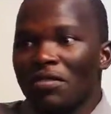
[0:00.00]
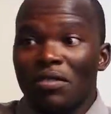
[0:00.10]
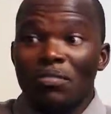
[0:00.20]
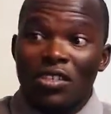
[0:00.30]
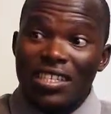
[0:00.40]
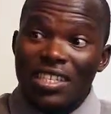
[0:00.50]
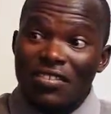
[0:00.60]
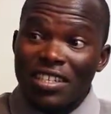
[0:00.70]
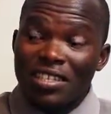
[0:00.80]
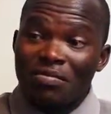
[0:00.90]
But if it is between
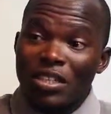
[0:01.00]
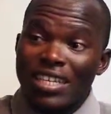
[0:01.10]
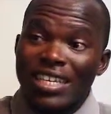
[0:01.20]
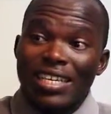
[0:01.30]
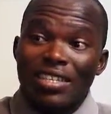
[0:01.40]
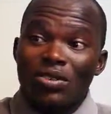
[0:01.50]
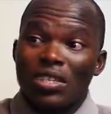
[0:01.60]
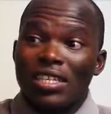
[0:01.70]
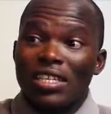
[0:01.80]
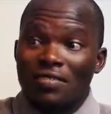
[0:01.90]
7.8
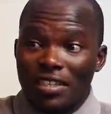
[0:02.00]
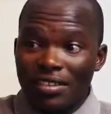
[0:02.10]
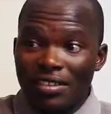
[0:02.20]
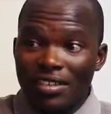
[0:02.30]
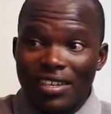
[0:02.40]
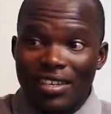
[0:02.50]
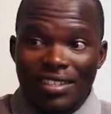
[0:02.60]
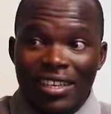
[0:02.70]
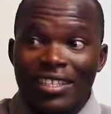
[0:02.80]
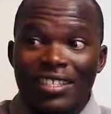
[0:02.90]
to 11,
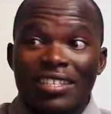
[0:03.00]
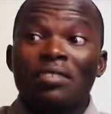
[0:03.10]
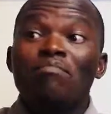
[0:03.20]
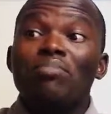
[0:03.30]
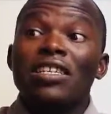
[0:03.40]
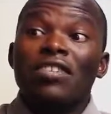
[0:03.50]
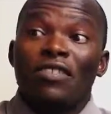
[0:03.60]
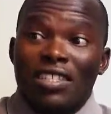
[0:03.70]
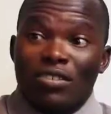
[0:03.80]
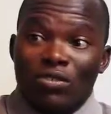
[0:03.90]
that is impaired
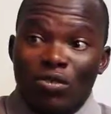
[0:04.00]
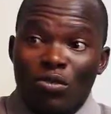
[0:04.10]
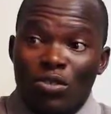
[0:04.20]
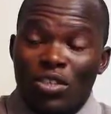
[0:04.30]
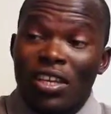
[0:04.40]
fasting glucose.